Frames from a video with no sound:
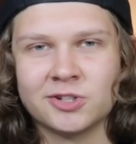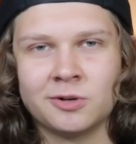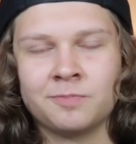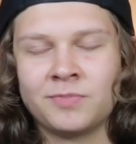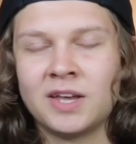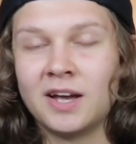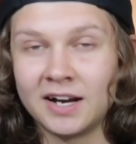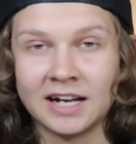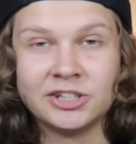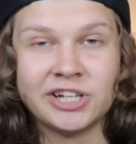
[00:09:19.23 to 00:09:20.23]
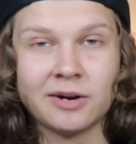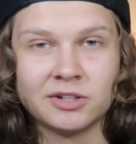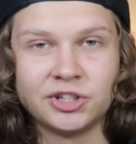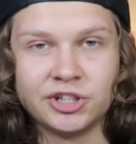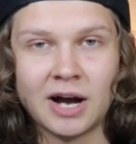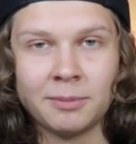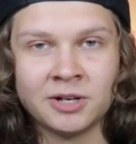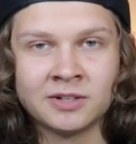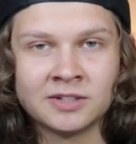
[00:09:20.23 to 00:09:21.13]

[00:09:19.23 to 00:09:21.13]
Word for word: So, again, shout out to Java.